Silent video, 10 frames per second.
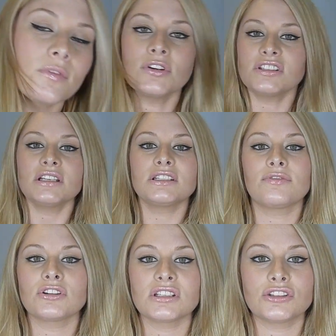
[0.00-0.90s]
first things
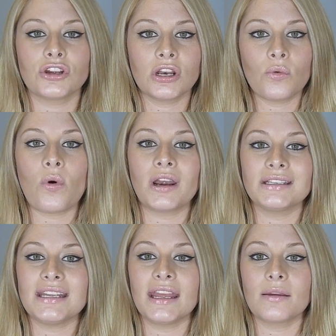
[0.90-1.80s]
first is you're gonna want
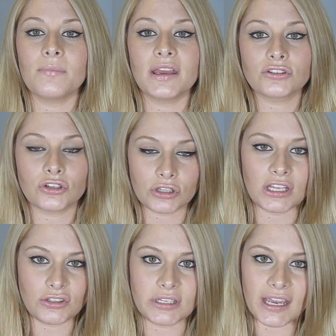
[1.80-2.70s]
to take make sure
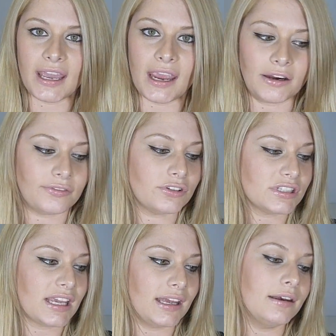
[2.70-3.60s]
that you take care of your
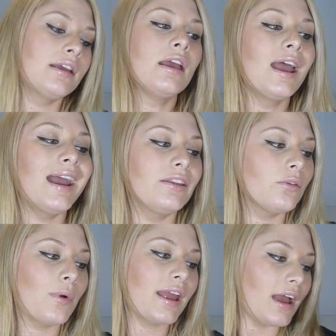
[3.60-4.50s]
skin and
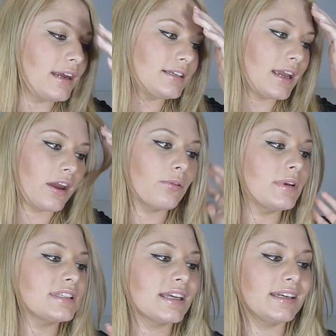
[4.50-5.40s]
the way I take care of
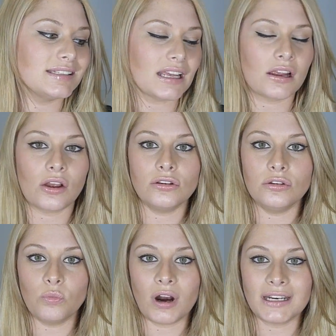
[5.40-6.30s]
my skin is I
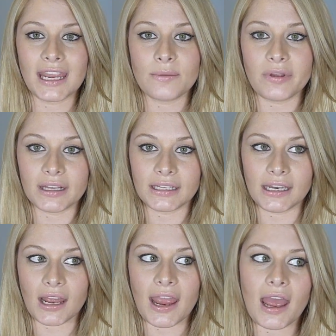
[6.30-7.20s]
want to keep it
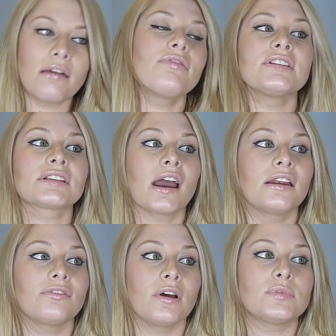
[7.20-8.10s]
clean I have this kind
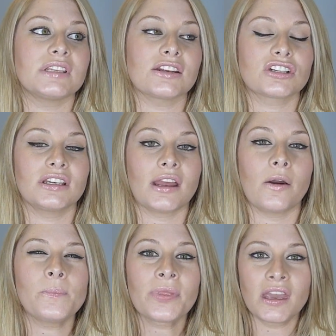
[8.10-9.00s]
of obsession
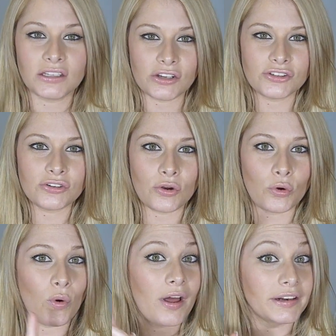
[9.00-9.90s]
now did you
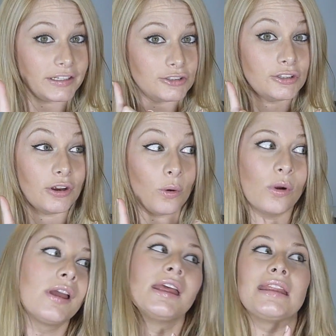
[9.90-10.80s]
know did you
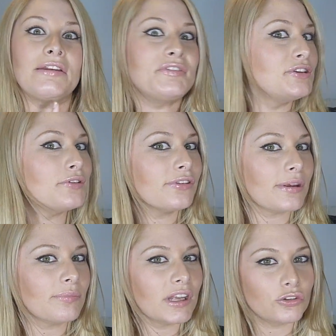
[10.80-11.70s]
know that if you do
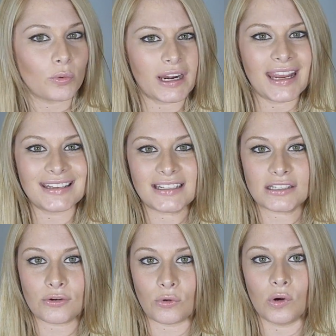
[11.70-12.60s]
something 28 days
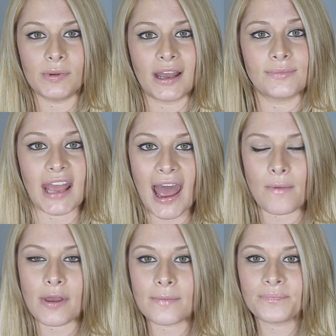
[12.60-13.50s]
in a row it becomes a
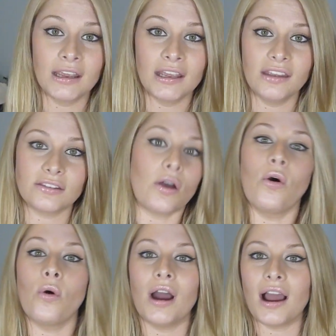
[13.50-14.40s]
habit
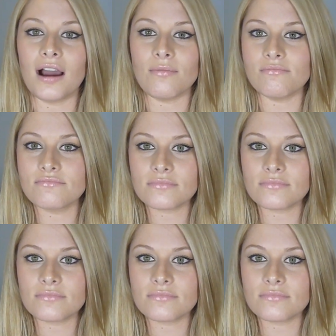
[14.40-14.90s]
so um